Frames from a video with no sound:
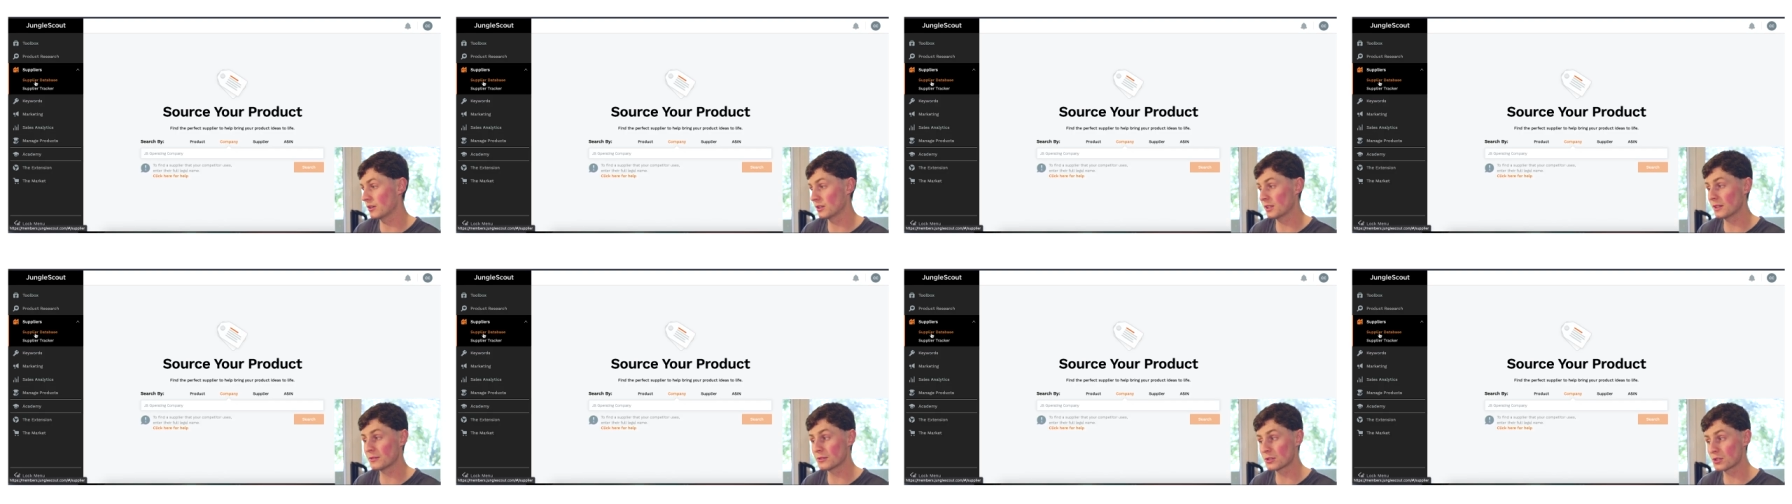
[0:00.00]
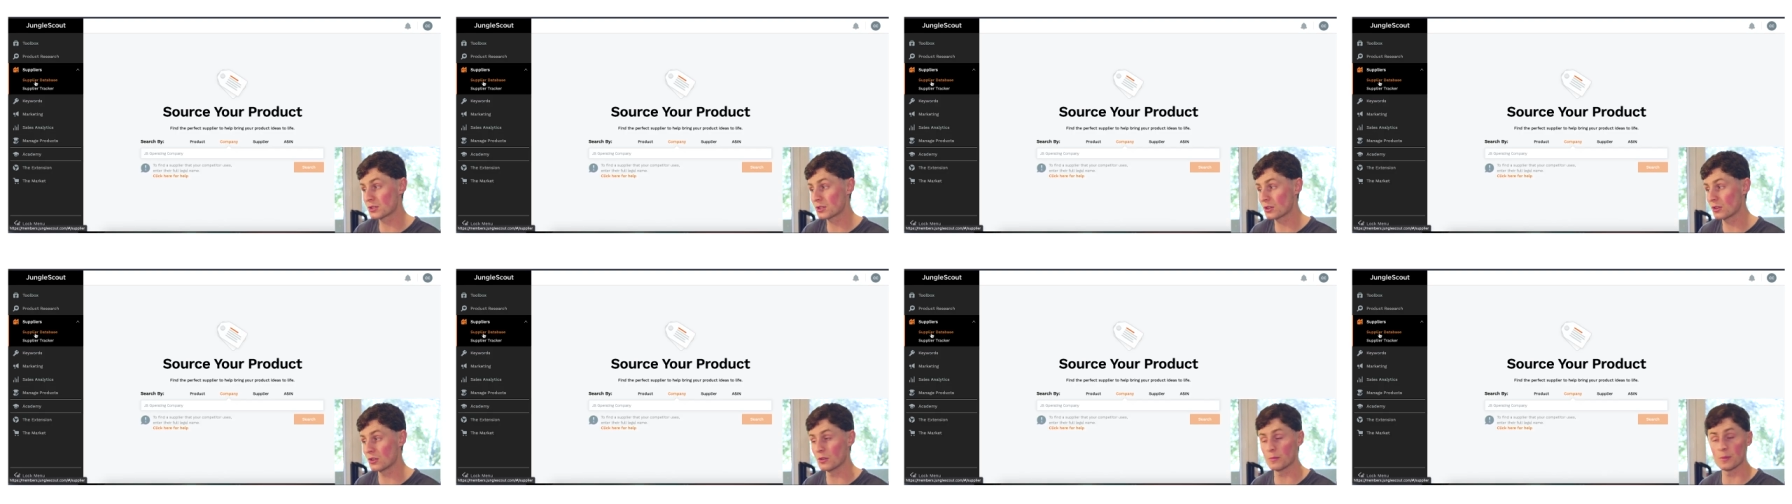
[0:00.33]
I'd love to
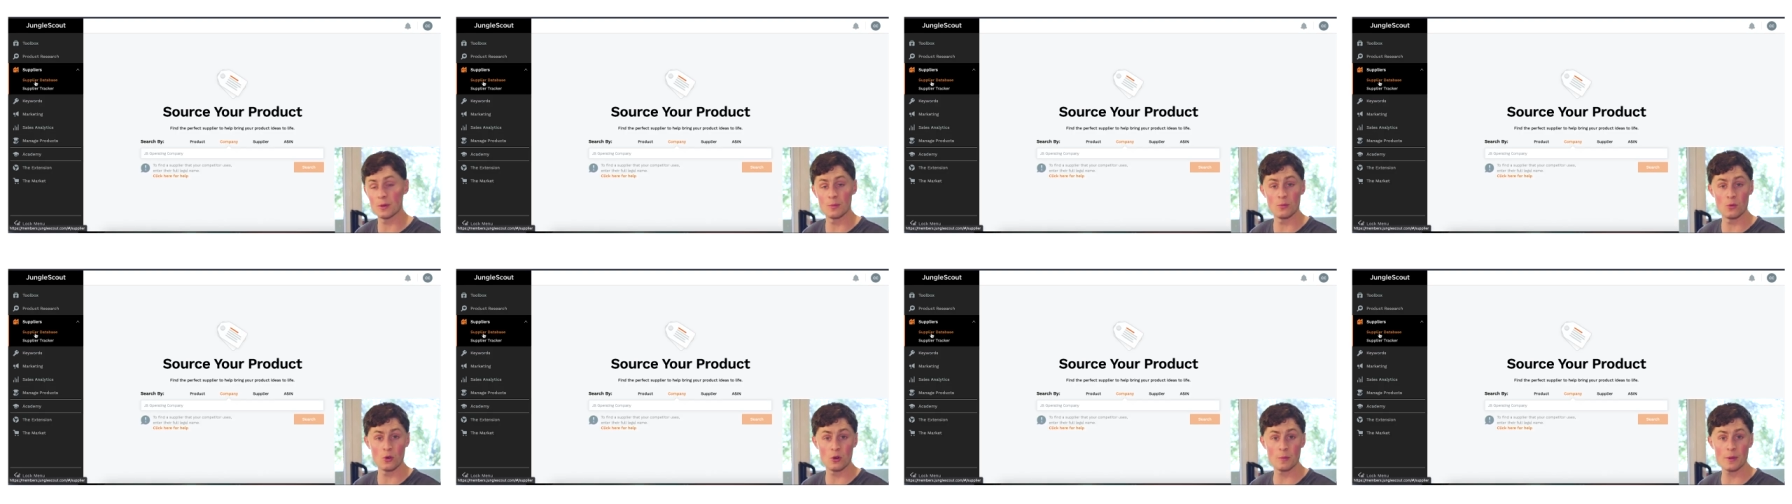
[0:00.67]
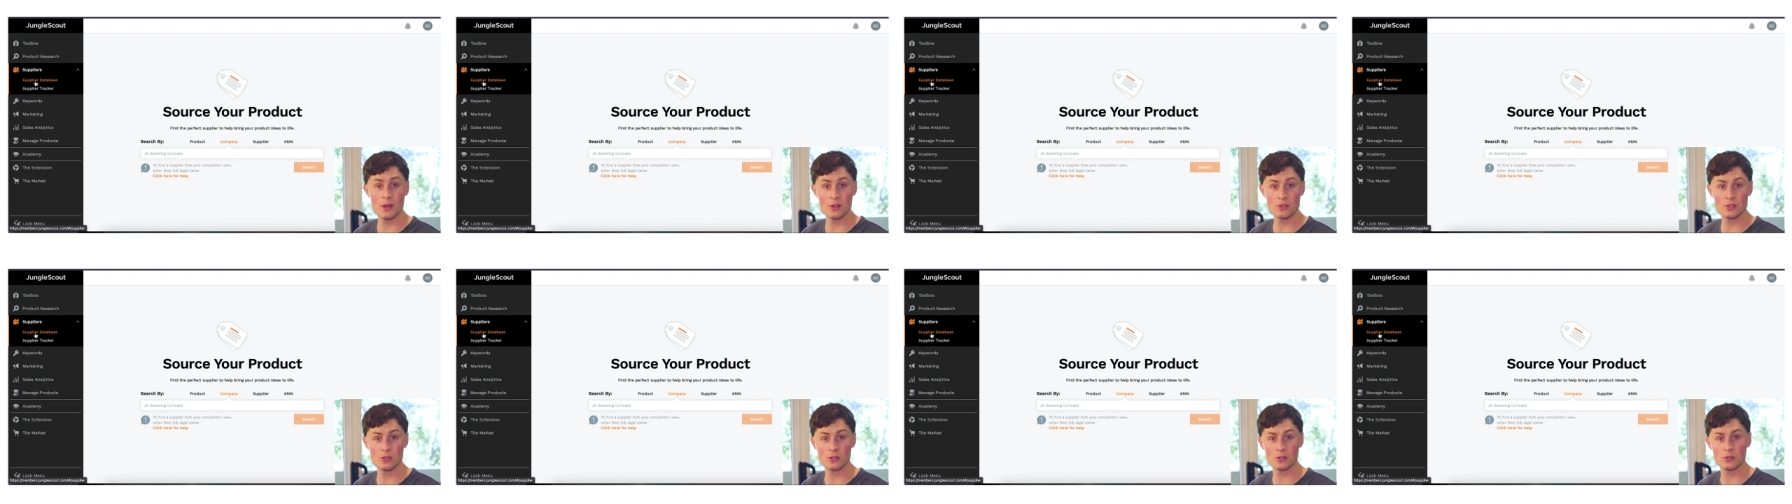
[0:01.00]
show you a bit more
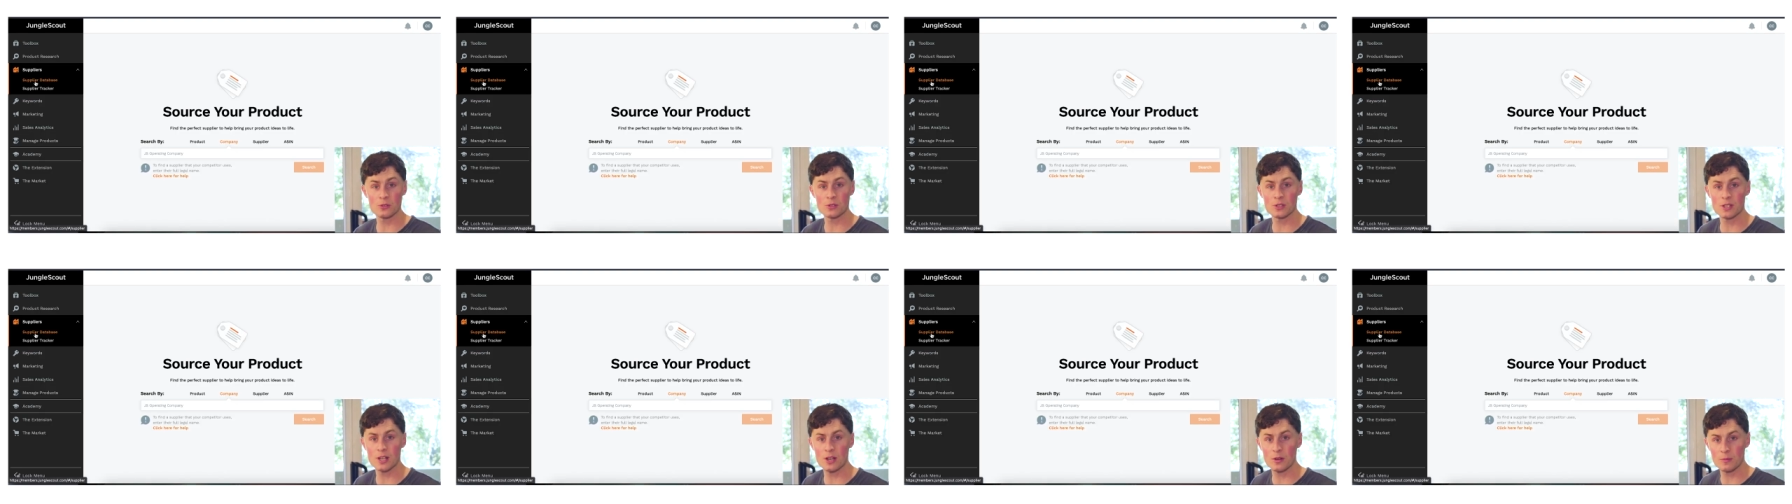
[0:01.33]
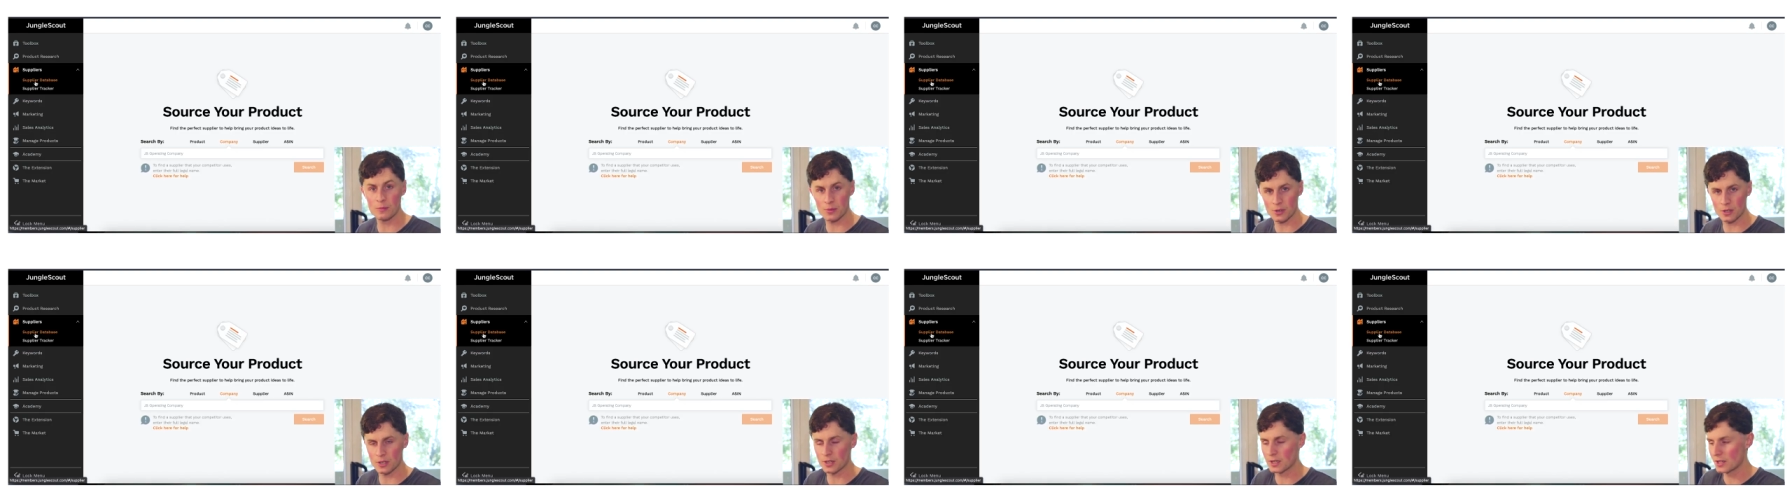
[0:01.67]
about Jungle
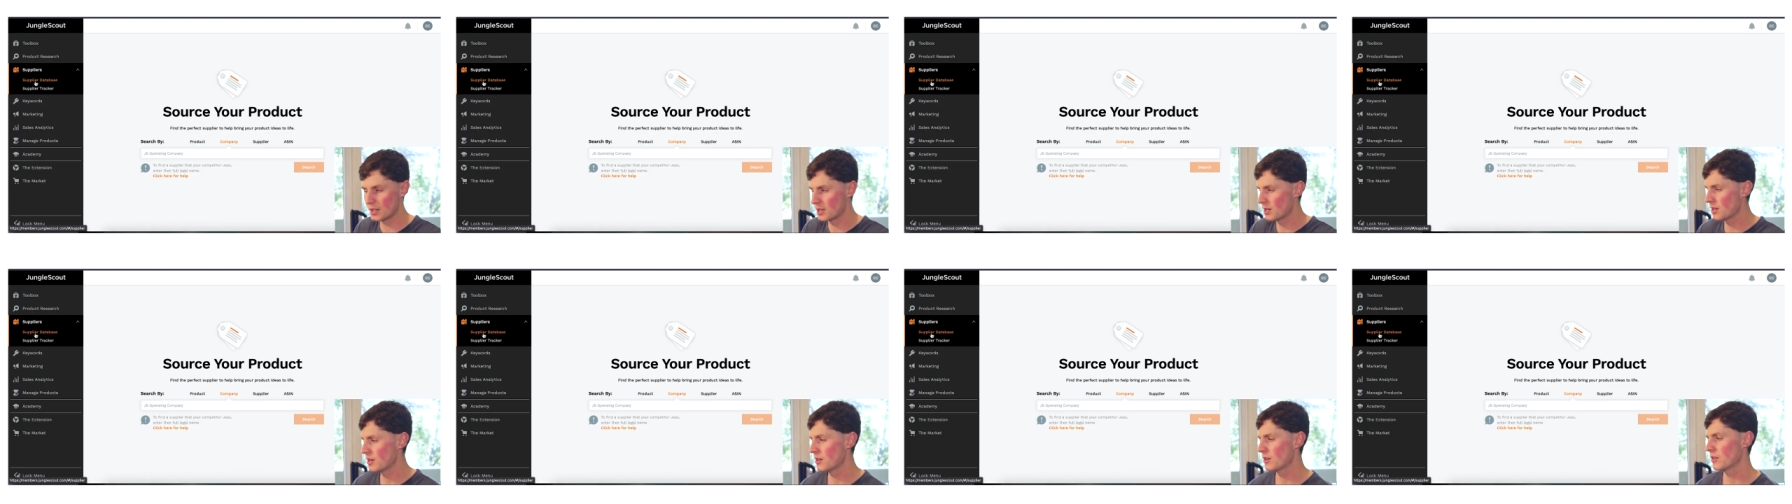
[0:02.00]
Scout, but